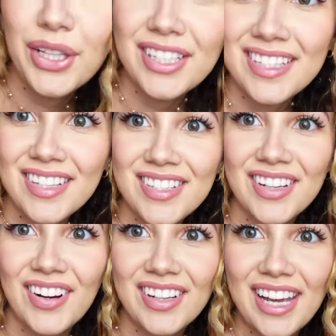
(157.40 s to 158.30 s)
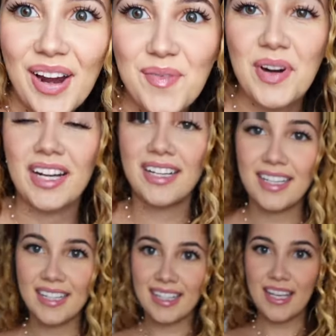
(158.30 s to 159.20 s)
looks as good on camera.
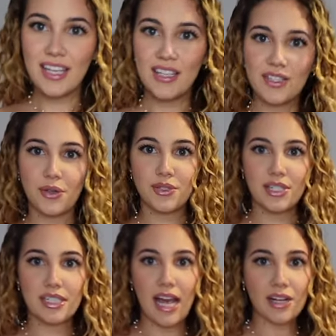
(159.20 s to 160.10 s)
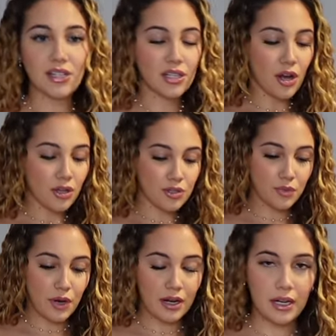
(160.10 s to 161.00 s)
So she's actually also
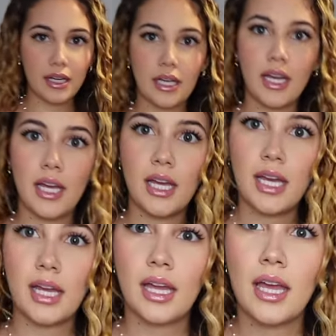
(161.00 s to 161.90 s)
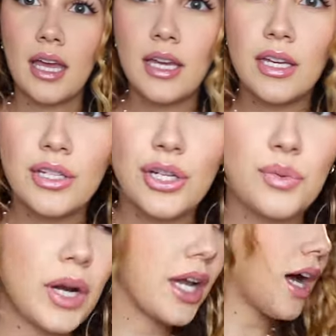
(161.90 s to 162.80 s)
wearing, she's
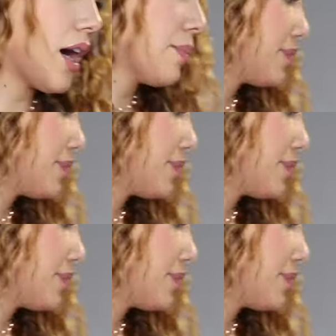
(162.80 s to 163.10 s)
wearing a